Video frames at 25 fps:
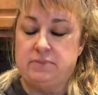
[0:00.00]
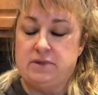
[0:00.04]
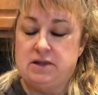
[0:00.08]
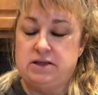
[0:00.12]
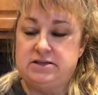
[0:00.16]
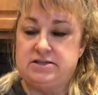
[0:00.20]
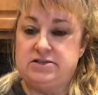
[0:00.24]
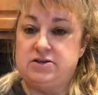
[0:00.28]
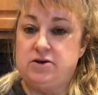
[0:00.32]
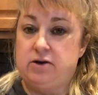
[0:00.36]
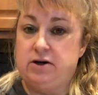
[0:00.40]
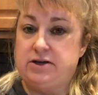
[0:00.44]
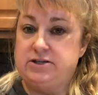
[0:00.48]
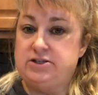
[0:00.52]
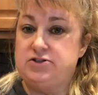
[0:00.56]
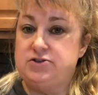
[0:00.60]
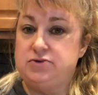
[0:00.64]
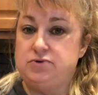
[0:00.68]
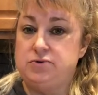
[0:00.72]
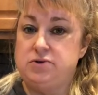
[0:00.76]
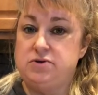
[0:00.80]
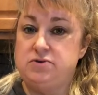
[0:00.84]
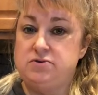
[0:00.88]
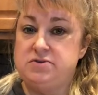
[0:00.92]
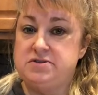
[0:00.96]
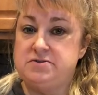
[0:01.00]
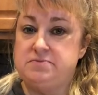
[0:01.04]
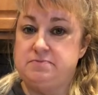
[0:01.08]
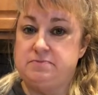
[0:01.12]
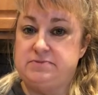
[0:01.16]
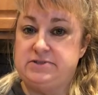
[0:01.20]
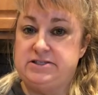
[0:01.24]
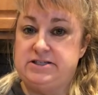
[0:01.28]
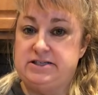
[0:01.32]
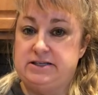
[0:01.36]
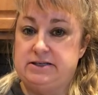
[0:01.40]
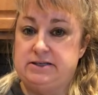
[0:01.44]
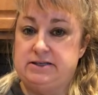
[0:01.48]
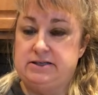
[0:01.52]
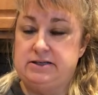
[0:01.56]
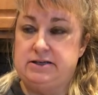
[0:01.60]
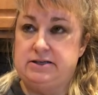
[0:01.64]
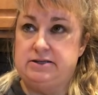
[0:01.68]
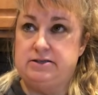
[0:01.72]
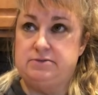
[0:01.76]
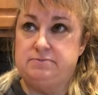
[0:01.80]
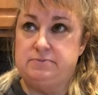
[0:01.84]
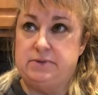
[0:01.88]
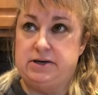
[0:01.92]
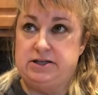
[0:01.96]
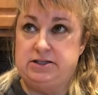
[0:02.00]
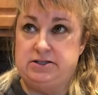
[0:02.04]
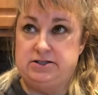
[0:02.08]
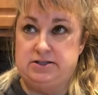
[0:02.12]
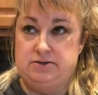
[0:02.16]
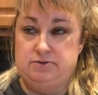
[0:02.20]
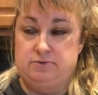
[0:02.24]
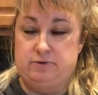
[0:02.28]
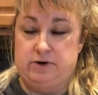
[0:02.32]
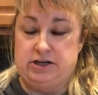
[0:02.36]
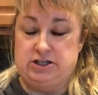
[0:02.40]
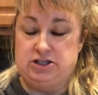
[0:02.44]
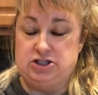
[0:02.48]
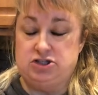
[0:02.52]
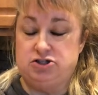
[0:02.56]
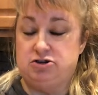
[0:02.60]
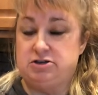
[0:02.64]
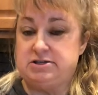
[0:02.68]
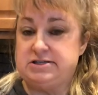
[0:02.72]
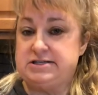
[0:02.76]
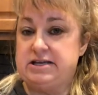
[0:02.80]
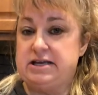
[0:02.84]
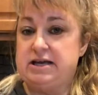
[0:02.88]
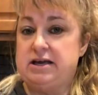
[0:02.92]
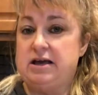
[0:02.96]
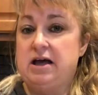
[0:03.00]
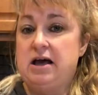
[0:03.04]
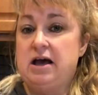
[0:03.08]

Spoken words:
So I do use dill in my ranch dressing.